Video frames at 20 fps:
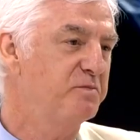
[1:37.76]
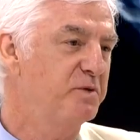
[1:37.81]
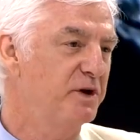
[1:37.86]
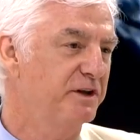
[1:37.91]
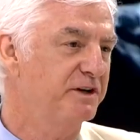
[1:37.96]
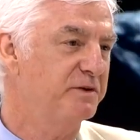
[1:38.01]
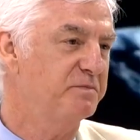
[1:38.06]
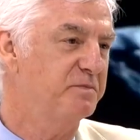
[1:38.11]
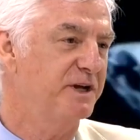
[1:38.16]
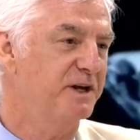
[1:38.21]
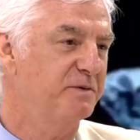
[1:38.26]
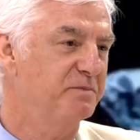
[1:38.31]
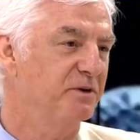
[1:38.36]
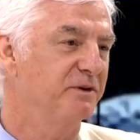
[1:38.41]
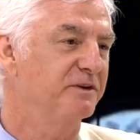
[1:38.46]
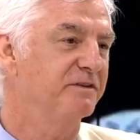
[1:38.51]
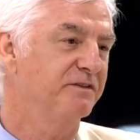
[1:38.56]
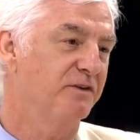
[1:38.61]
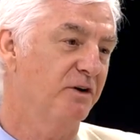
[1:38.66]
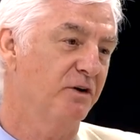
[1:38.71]
million
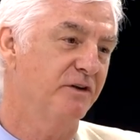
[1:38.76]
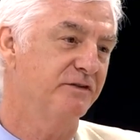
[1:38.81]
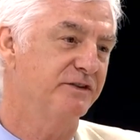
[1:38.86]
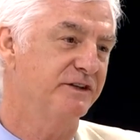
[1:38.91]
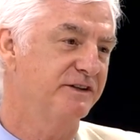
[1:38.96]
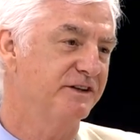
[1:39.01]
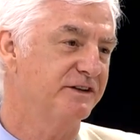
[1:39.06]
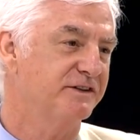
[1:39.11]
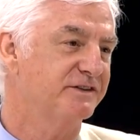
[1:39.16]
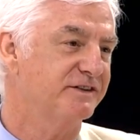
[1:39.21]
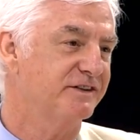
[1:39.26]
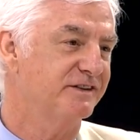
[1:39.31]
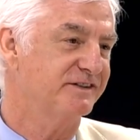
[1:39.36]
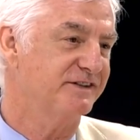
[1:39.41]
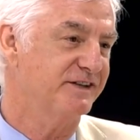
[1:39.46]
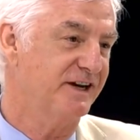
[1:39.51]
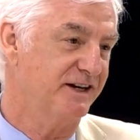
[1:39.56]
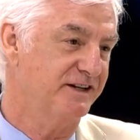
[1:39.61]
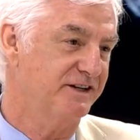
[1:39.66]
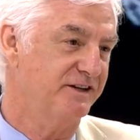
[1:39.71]
people involved in this
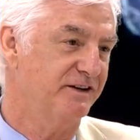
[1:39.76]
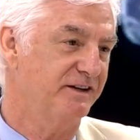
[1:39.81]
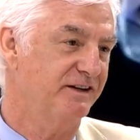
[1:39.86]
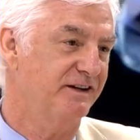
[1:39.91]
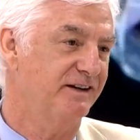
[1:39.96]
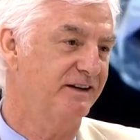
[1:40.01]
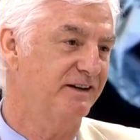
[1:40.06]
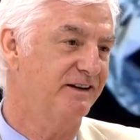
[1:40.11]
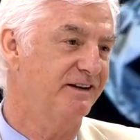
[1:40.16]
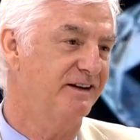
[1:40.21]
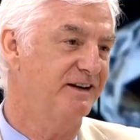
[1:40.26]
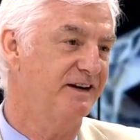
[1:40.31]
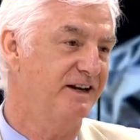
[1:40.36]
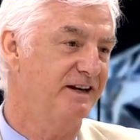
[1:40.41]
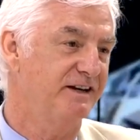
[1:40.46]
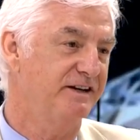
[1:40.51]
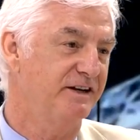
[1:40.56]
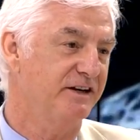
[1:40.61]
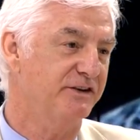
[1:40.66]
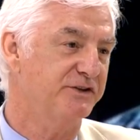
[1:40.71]
sector in
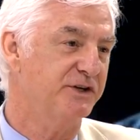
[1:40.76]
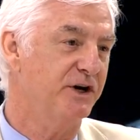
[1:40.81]
India.